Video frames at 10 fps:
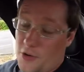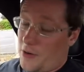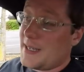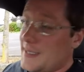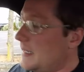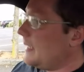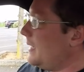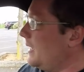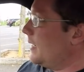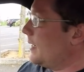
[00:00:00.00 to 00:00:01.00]
crazily
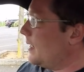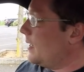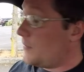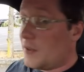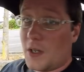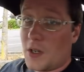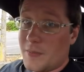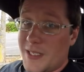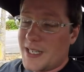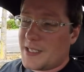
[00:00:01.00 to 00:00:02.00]
a fuel
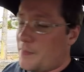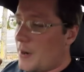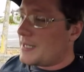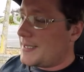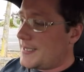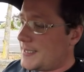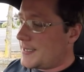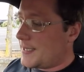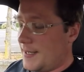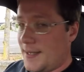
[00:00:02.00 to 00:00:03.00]
economy test, but
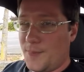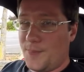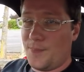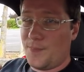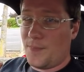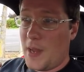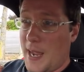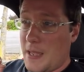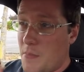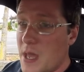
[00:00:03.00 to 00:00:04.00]

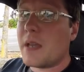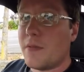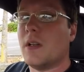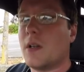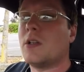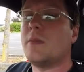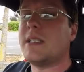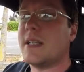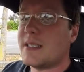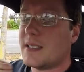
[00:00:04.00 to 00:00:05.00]
a big fuel economy
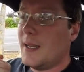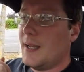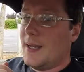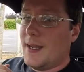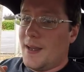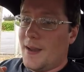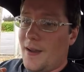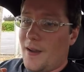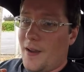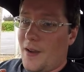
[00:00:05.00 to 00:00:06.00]
test.
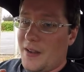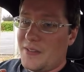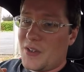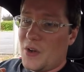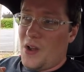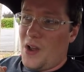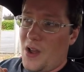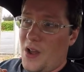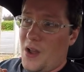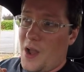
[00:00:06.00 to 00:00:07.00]
I've got
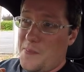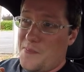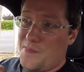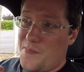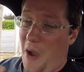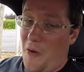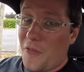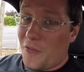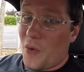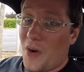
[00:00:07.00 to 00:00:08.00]
about
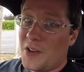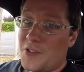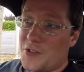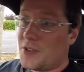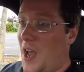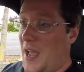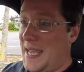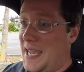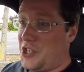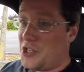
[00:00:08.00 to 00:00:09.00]

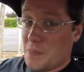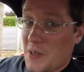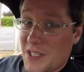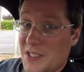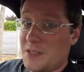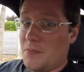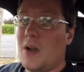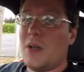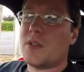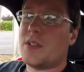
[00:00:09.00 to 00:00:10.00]
400-ish plus
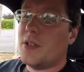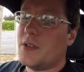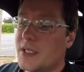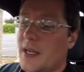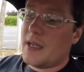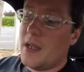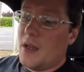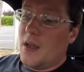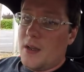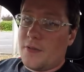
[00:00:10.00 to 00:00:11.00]
miles to do today
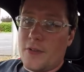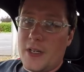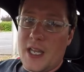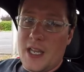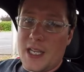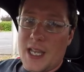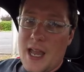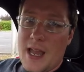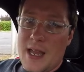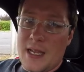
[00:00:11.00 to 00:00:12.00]
for a gig,
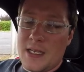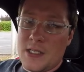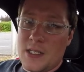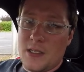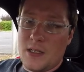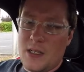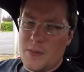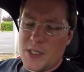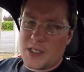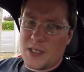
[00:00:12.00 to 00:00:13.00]
and let
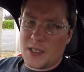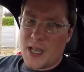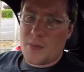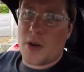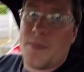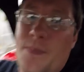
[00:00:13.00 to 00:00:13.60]
me just turn the camera.